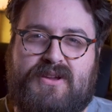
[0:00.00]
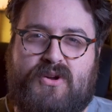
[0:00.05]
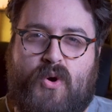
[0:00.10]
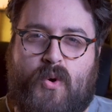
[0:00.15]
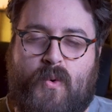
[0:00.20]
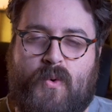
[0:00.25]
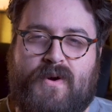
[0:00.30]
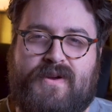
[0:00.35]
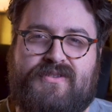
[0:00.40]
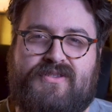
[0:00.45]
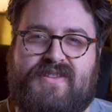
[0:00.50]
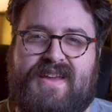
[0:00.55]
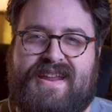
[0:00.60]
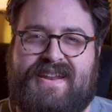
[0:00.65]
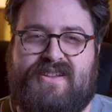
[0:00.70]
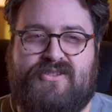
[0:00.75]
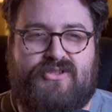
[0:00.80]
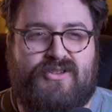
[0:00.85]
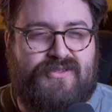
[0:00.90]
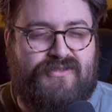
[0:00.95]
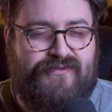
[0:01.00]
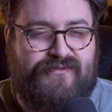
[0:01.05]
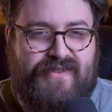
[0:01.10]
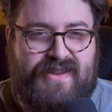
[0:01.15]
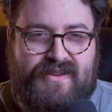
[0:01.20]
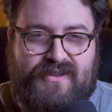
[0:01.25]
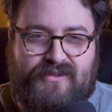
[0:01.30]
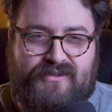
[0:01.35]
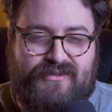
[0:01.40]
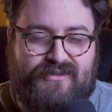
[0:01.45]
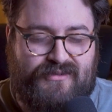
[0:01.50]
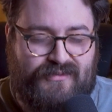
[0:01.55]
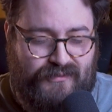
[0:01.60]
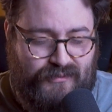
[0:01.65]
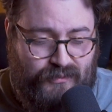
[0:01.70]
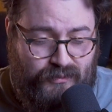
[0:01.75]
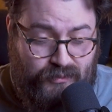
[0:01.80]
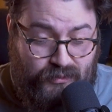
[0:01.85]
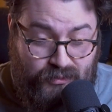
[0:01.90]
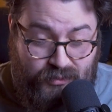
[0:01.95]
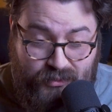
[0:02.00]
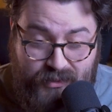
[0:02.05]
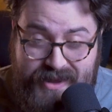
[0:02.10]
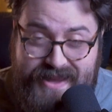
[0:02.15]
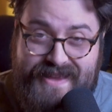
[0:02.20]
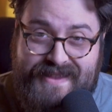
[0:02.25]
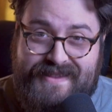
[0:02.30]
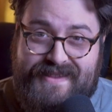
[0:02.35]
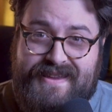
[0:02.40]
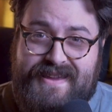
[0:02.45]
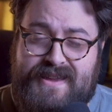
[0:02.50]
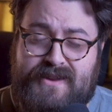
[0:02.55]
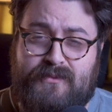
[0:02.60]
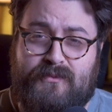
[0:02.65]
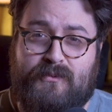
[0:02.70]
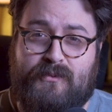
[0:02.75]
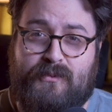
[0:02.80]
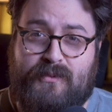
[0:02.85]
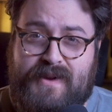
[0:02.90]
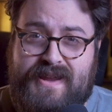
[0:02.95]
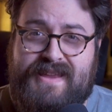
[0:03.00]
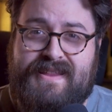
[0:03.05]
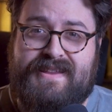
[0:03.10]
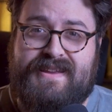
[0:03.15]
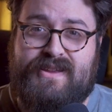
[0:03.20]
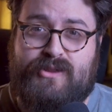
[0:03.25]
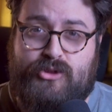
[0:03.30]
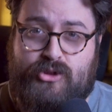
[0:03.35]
chorus, and it just feels really, really